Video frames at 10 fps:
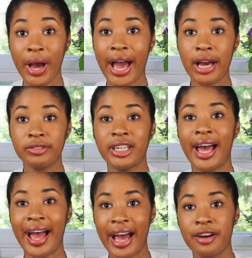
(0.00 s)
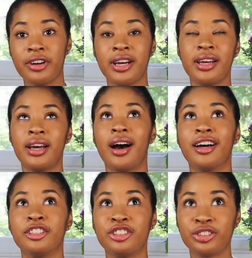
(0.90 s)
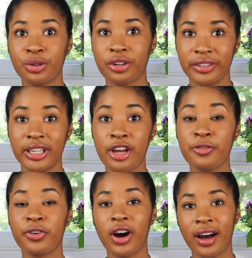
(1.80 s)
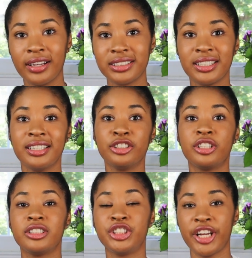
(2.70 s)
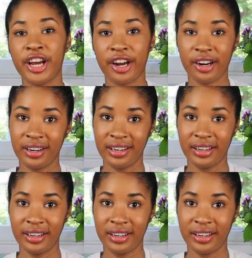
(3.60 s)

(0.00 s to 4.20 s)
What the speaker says: have to have a story for us to share.